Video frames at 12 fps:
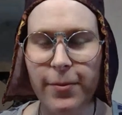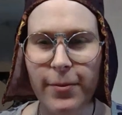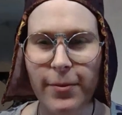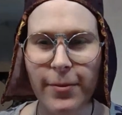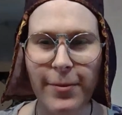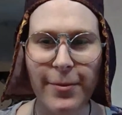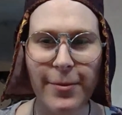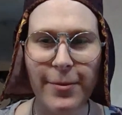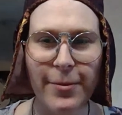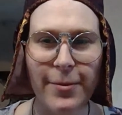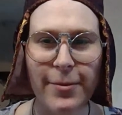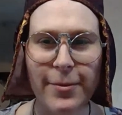
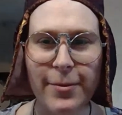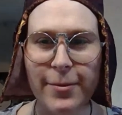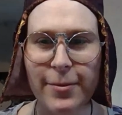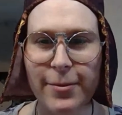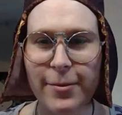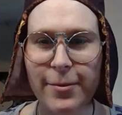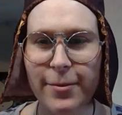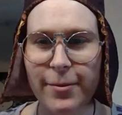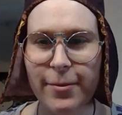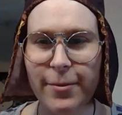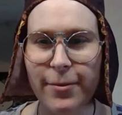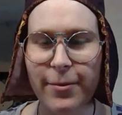
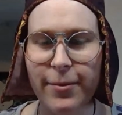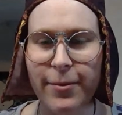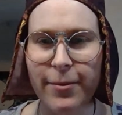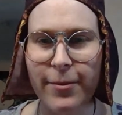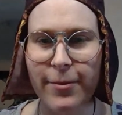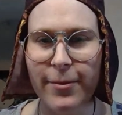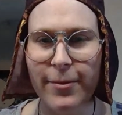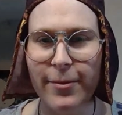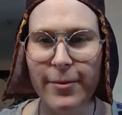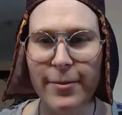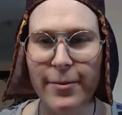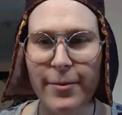
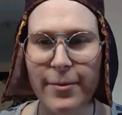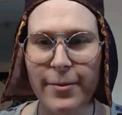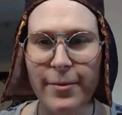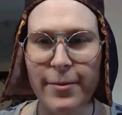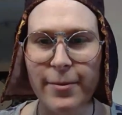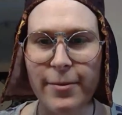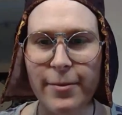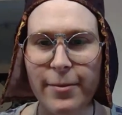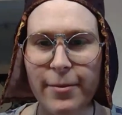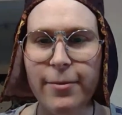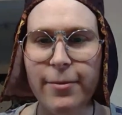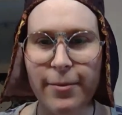
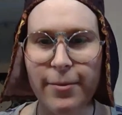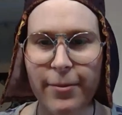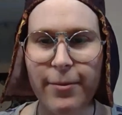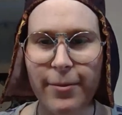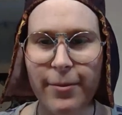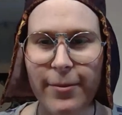(silent)